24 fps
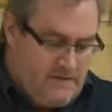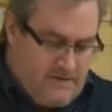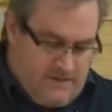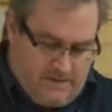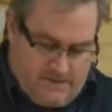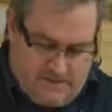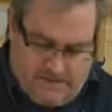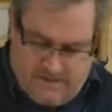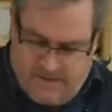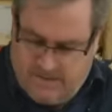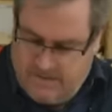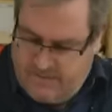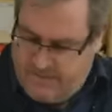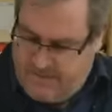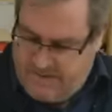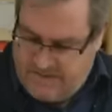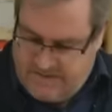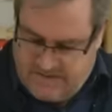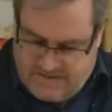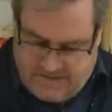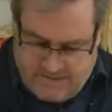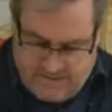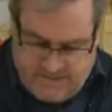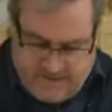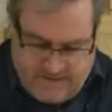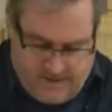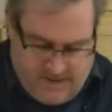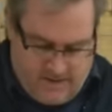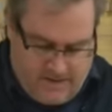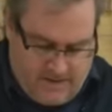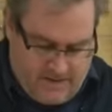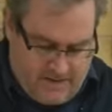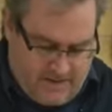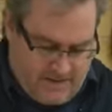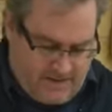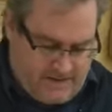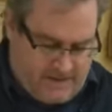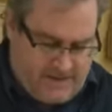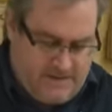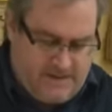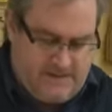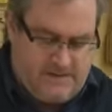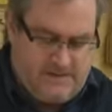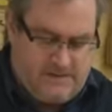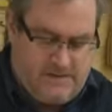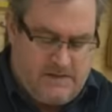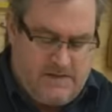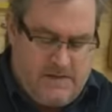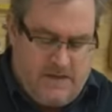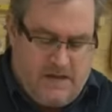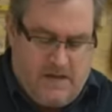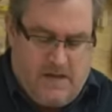you know, piece them together like this.